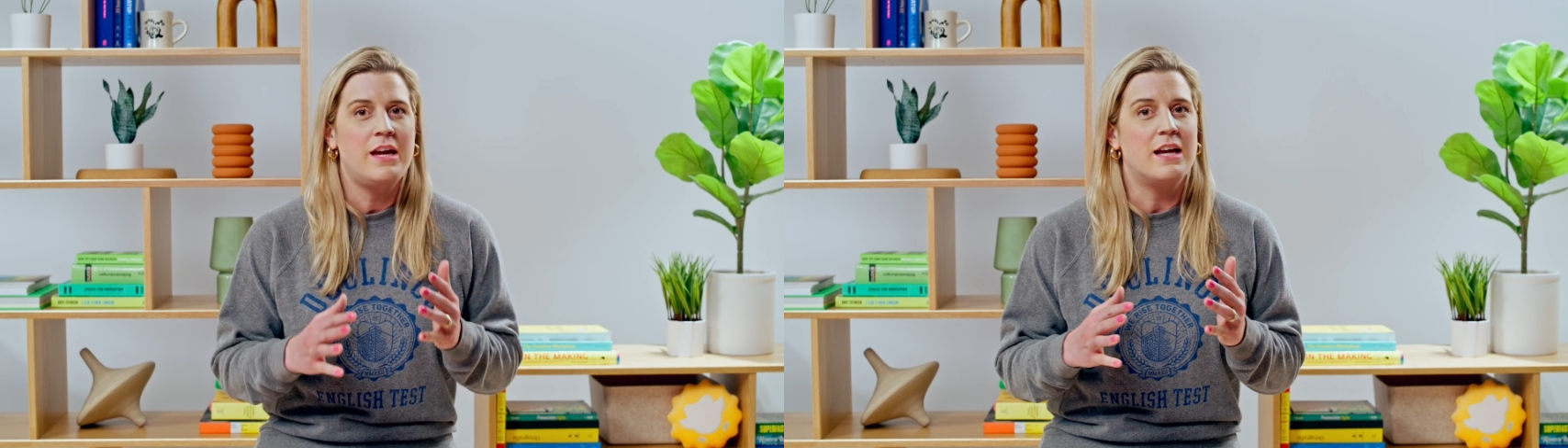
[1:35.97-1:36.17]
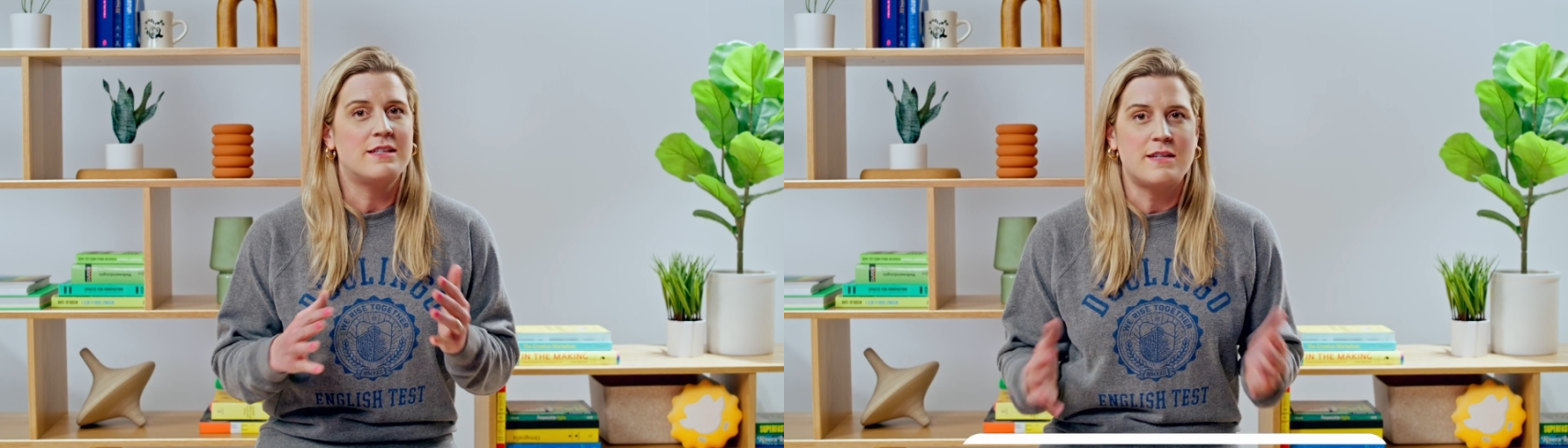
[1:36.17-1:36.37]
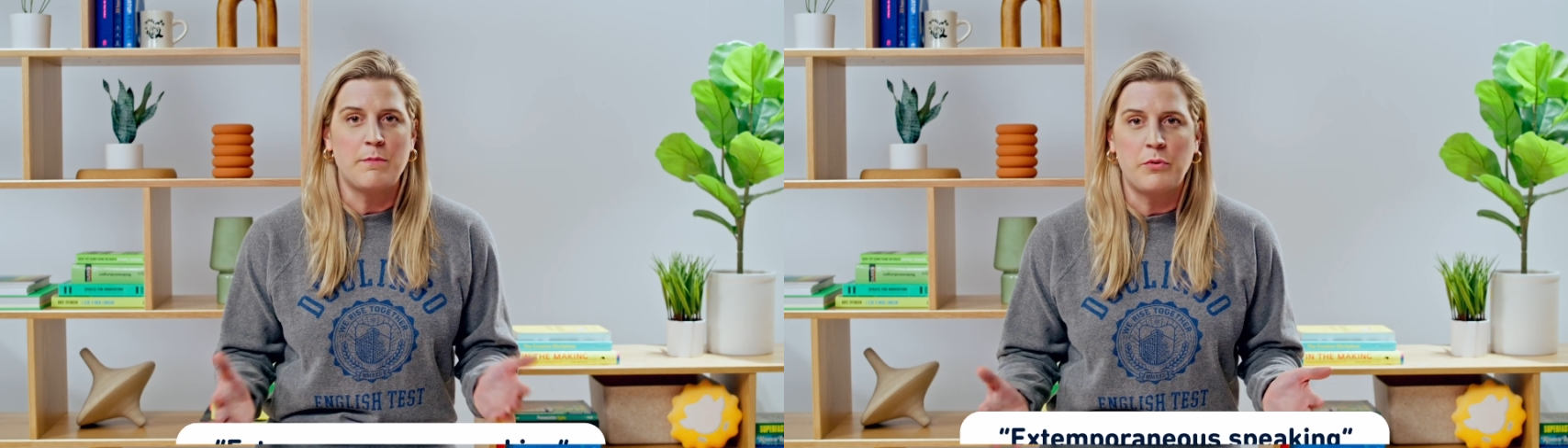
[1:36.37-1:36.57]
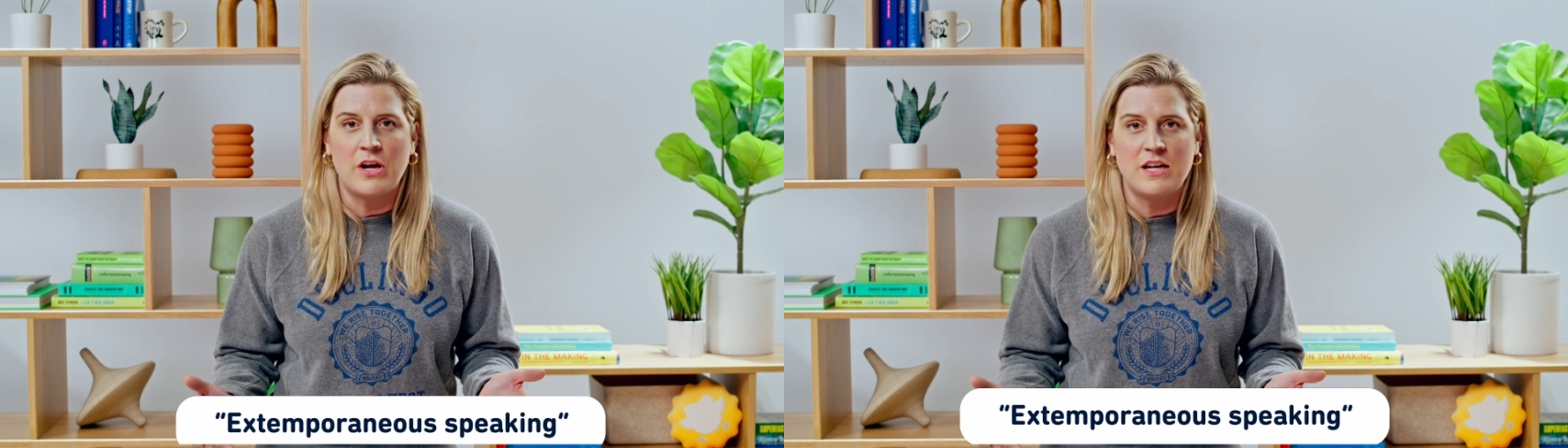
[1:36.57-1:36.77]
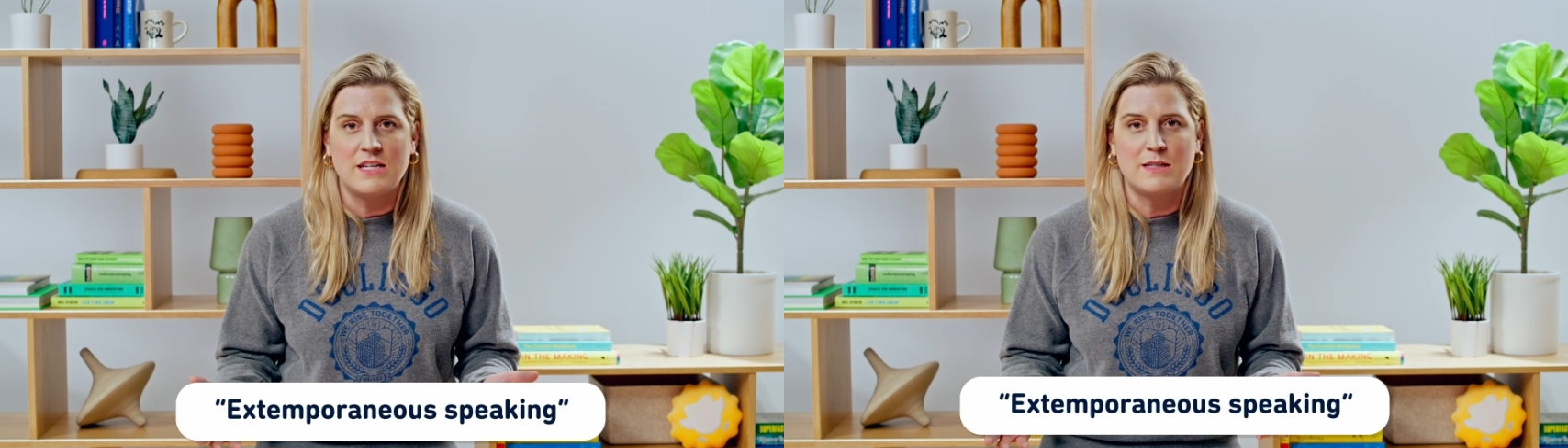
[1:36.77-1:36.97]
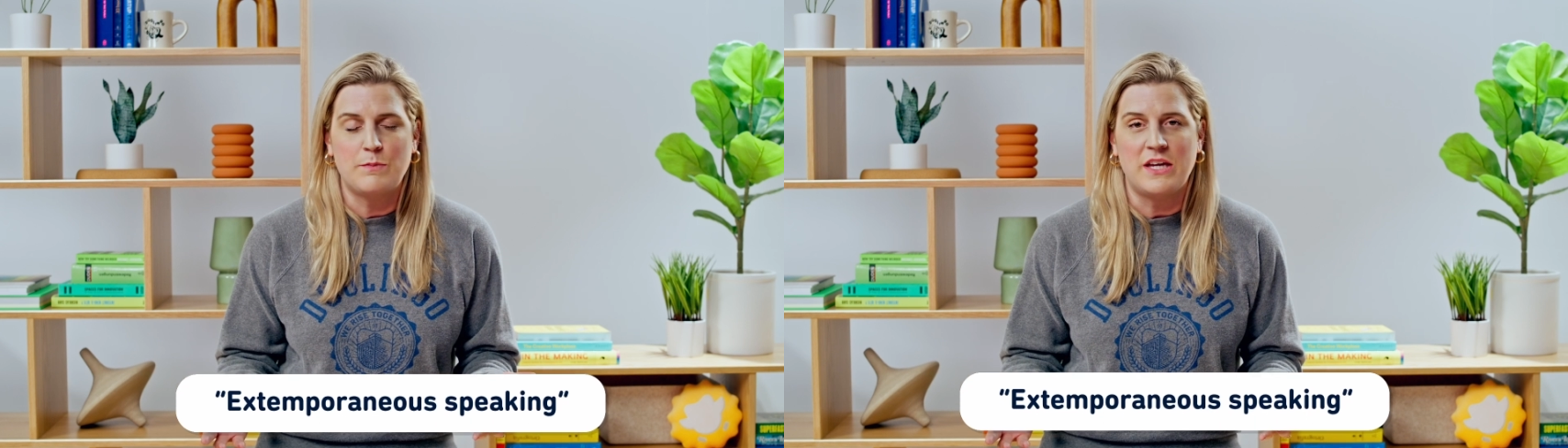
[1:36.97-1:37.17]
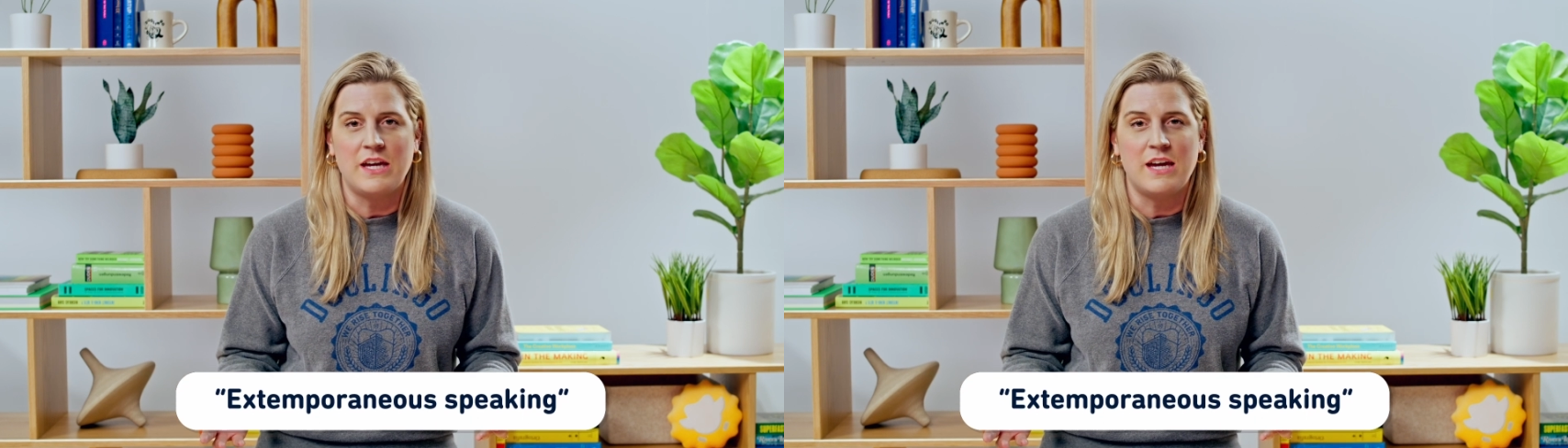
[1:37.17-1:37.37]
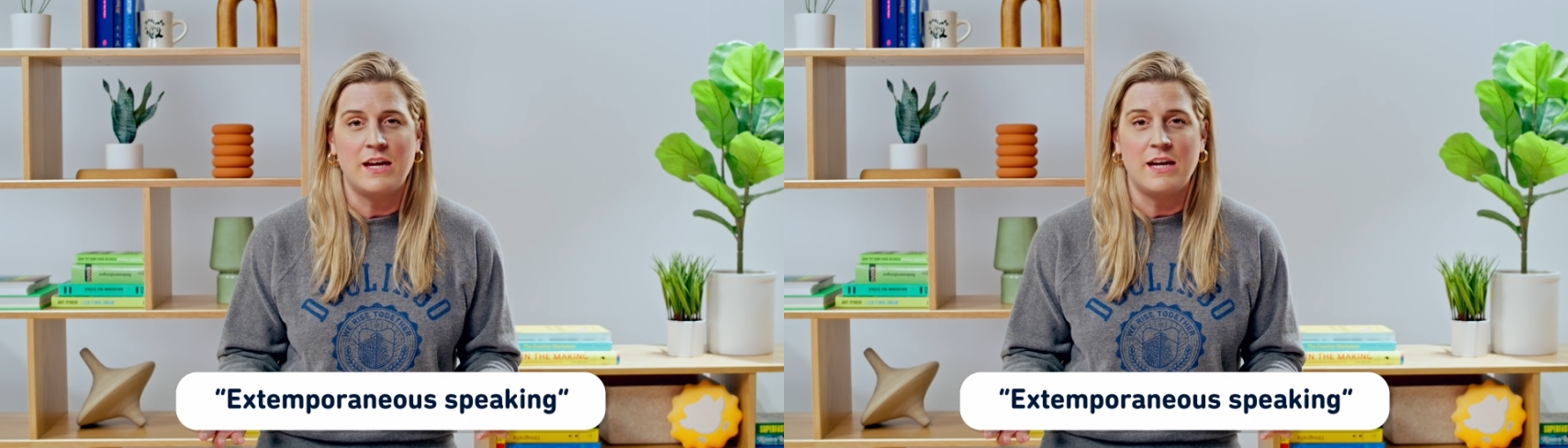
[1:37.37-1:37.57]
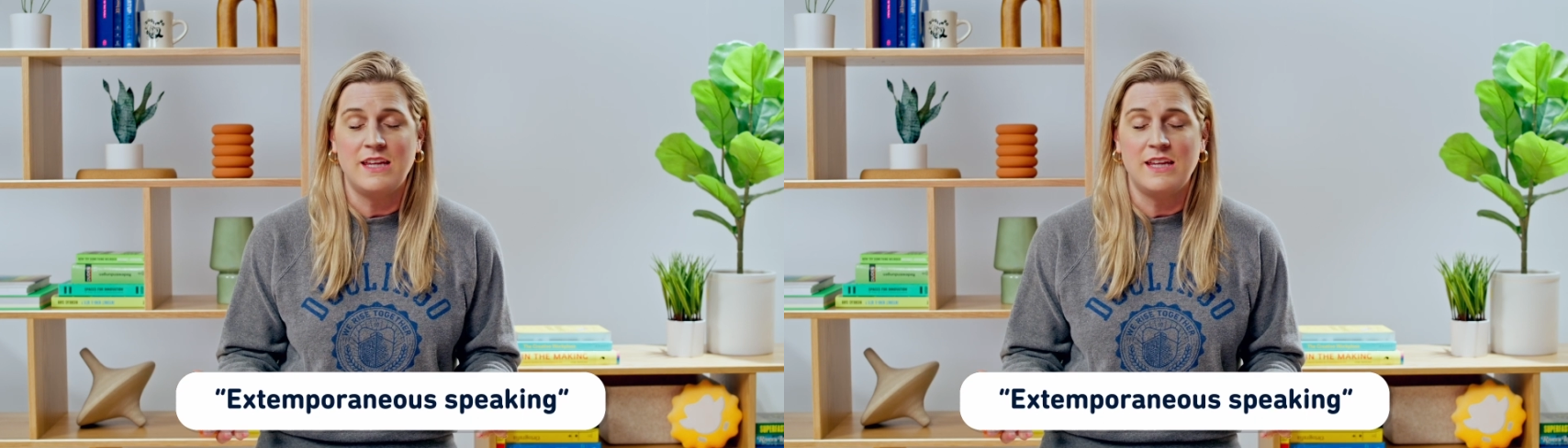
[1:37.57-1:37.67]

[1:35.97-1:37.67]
extemporaneous speaking.